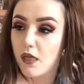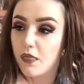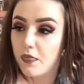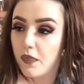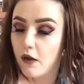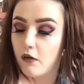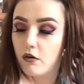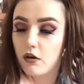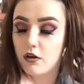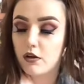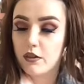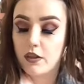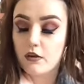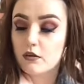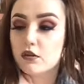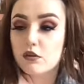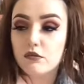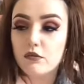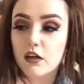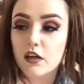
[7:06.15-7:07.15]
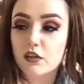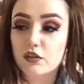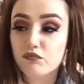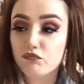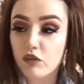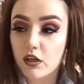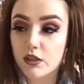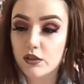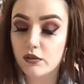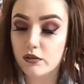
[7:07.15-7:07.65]
there's a
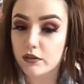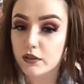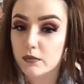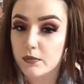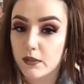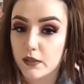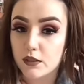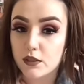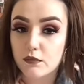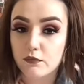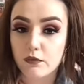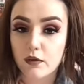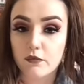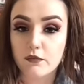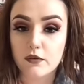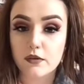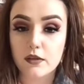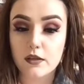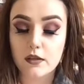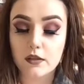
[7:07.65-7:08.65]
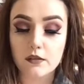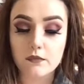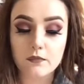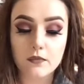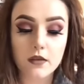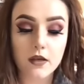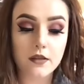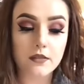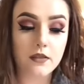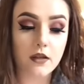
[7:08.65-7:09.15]
rational explanation for everything,
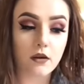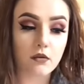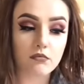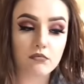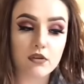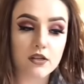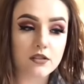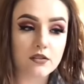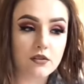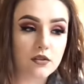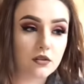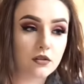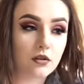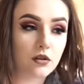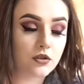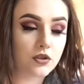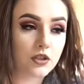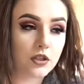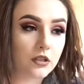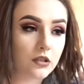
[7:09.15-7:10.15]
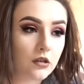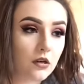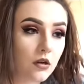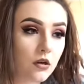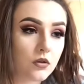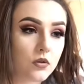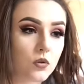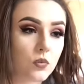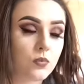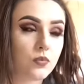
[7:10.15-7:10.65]
and that reason and logic
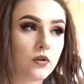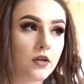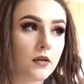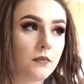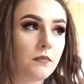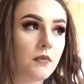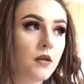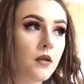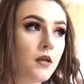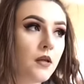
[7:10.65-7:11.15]
are supreme.